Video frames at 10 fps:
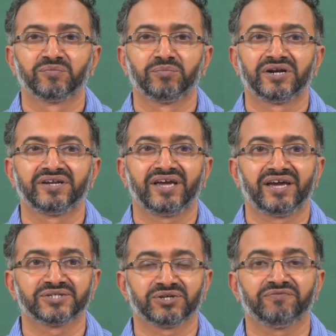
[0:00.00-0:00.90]
But in
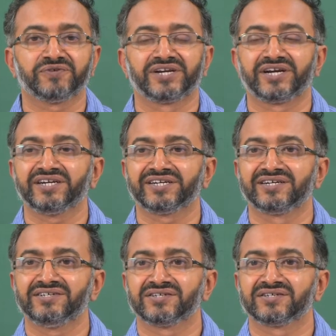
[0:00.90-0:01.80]
case of trade
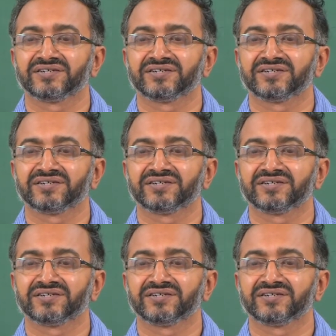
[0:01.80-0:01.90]
tests,